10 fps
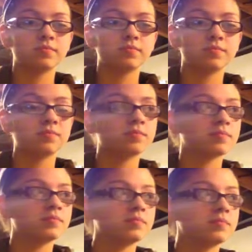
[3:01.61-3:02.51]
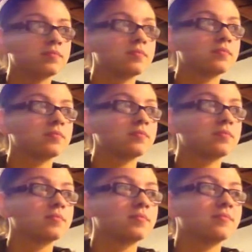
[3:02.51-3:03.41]

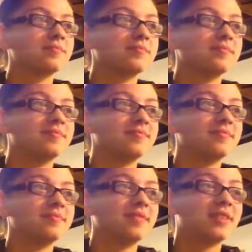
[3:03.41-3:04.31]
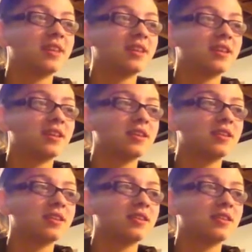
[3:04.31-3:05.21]

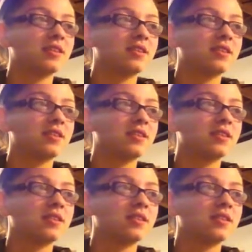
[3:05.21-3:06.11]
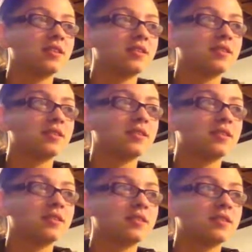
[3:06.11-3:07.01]

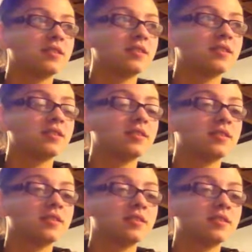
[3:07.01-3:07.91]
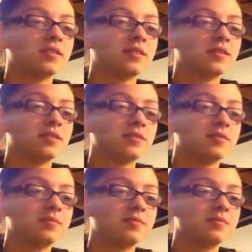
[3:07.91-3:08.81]

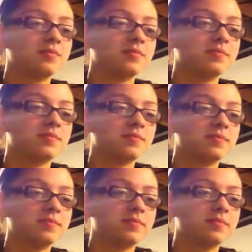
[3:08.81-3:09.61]
[no speech]